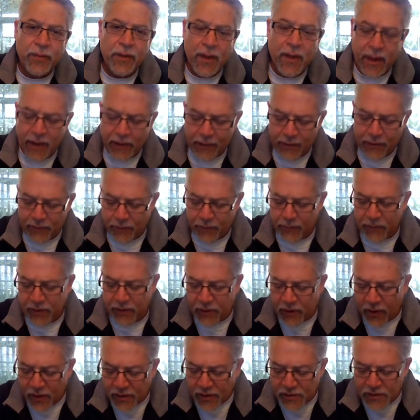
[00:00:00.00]
And
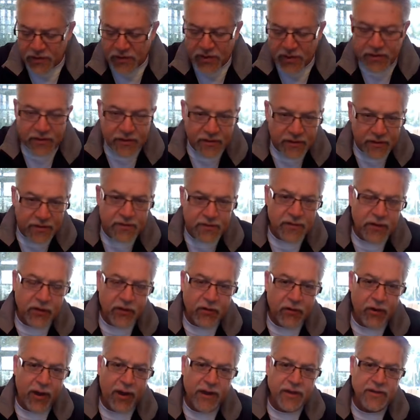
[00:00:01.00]
because Jesus is the
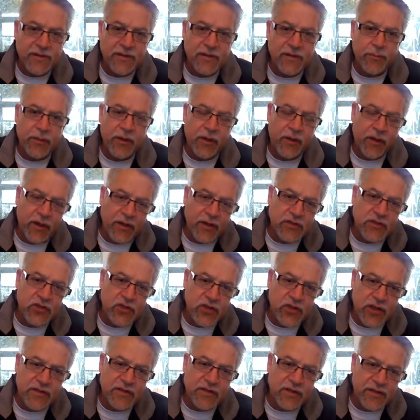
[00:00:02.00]
Christ, and because
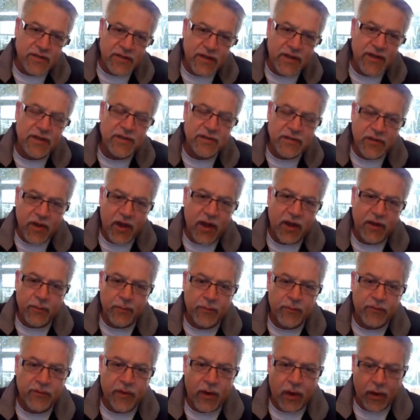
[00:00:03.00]
Jesus is God
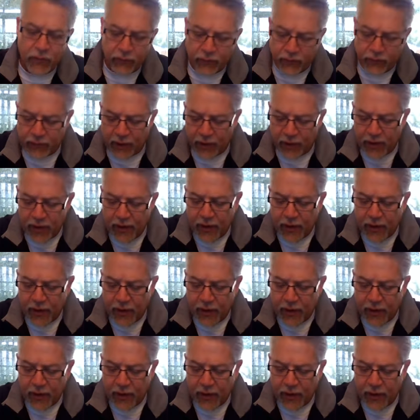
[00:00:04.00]
Himself,